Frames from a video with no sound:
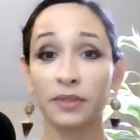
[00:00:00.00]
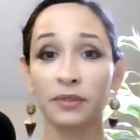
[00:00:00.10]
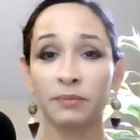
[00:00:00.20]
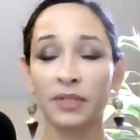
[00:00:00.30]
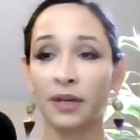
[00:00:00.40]

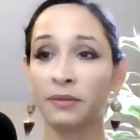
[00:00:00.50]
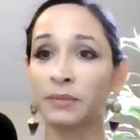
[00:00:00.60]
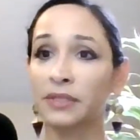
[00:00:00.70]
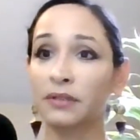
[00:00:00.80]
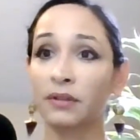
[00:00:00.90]

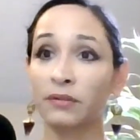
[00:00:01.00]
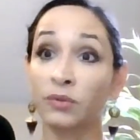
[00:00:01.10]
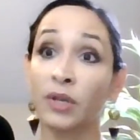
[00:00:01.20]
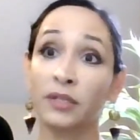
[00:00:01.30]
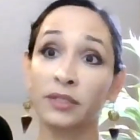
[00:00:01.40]
sometimes,
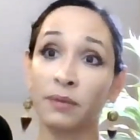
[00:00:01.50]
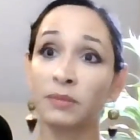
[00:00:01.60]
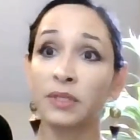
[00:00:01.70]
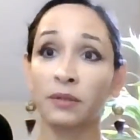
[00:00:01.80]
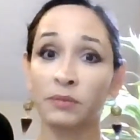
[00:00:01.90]
not
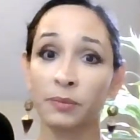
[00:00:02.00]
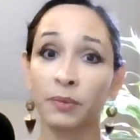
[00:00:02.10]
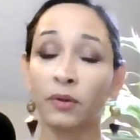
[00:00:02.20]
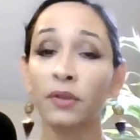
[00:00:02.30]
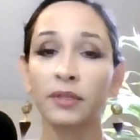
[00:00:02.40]
sometimes, but
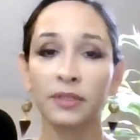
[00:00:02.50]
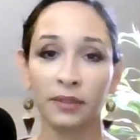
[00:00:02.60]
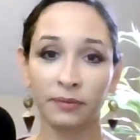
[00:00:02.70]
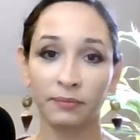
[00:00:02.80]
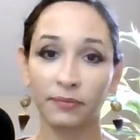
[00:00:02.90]
all the
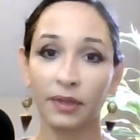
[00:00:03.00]
time.